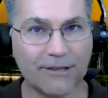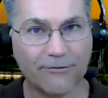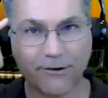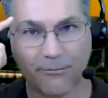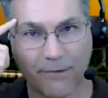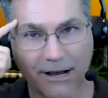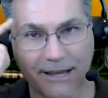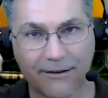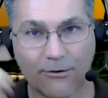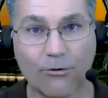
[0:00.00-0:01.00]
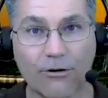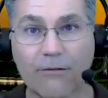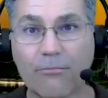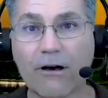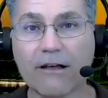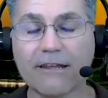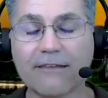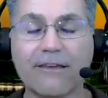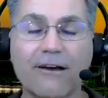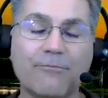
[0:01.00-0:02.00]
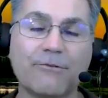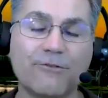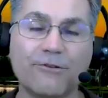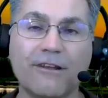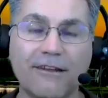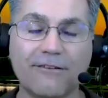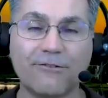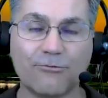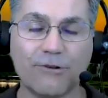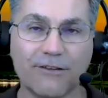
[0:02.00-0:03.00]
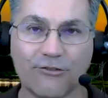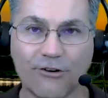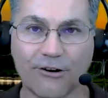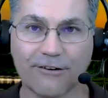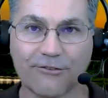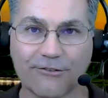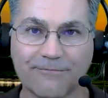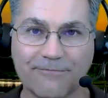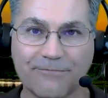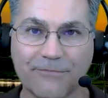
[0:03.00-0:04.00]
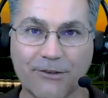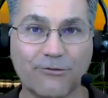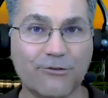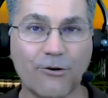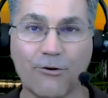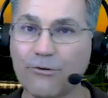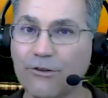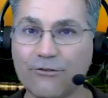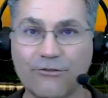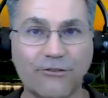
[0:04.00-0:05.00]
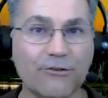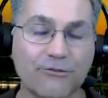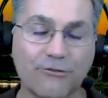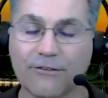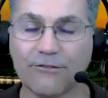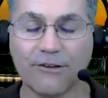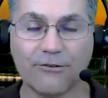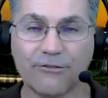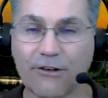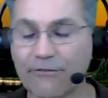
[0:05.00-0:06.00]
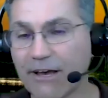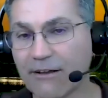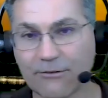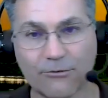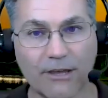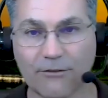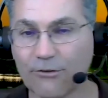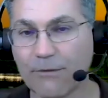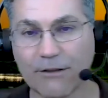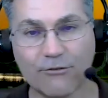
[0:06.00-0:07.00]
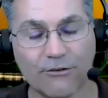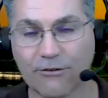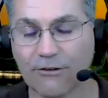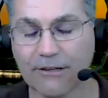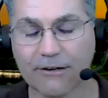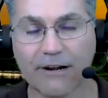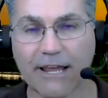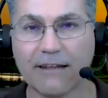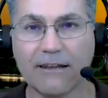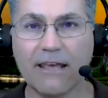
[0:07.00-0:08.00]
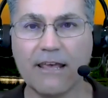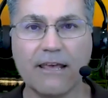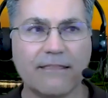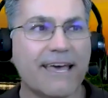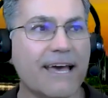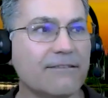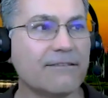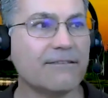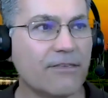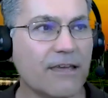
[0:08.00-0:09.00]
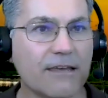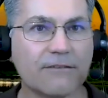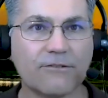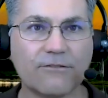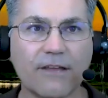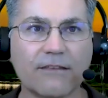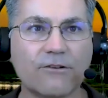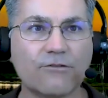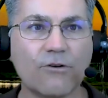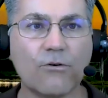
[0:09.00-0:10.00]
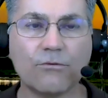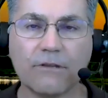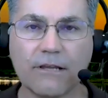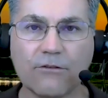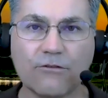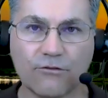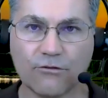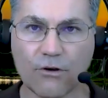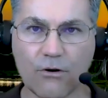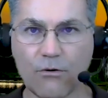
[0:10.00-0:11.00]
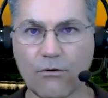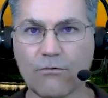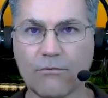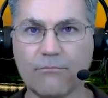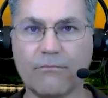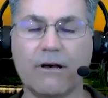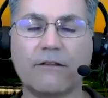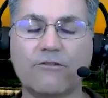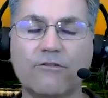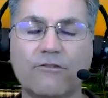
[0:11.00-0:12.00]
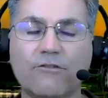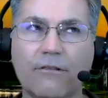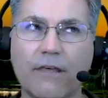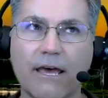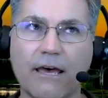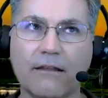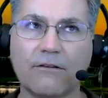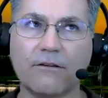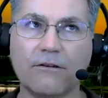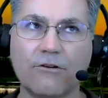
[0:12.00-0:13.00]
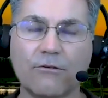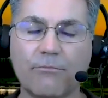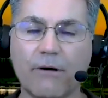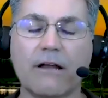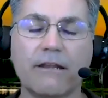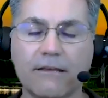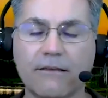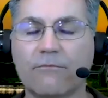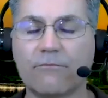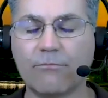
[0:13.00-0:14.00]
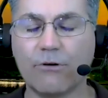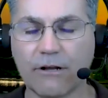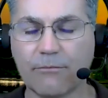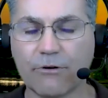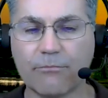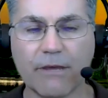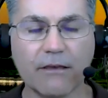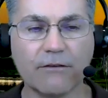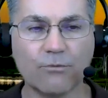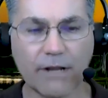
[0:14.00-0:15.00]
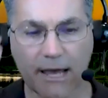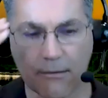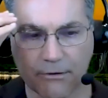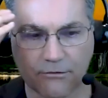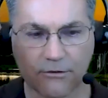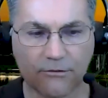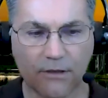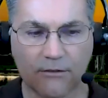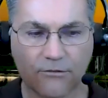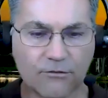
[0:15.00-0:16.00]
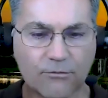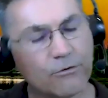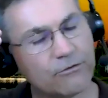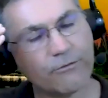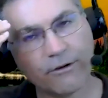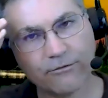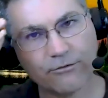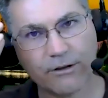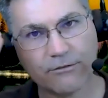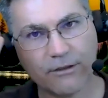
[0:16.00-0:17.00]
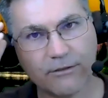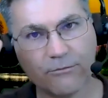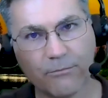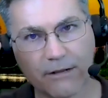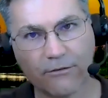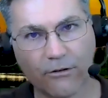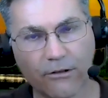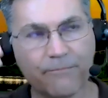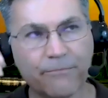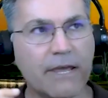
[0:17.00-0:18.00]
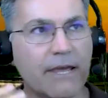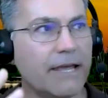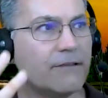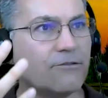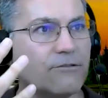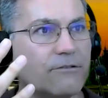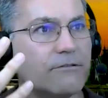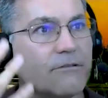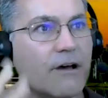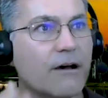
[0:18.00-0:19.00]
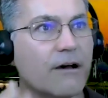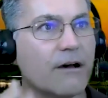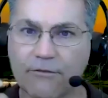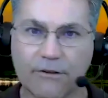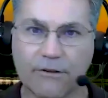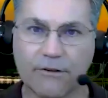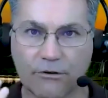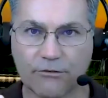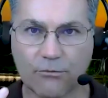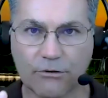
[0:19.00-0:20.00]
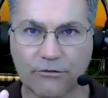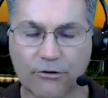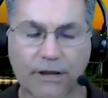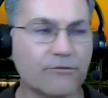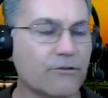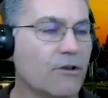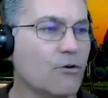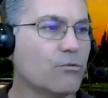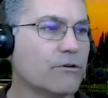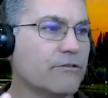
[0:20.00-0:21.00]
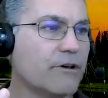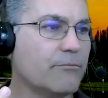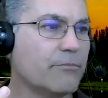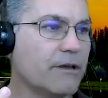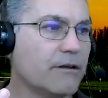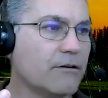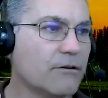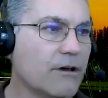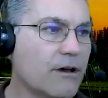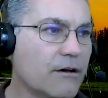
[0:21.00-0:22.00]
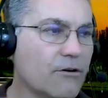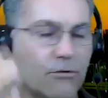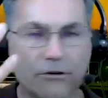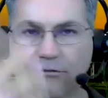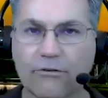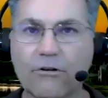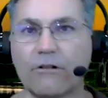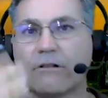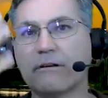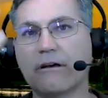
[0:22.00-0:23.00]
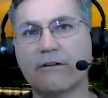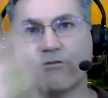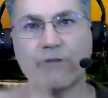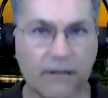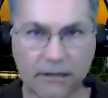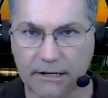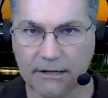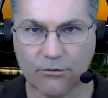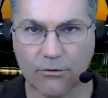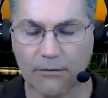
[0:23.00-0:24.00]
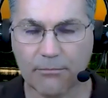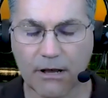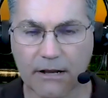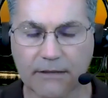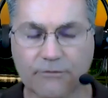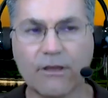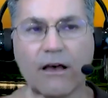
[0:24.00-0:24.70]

give our mind or our body the opportunity to recharge. So you're still stressing yourself out, as you mentioned earlier. And that's the thing is that there's only so much that your body can put up with, because what happens is, since most of our stress is mental, it's dumping. Every time we're stressed, we're dumping cortisol, adrenaline into our bodies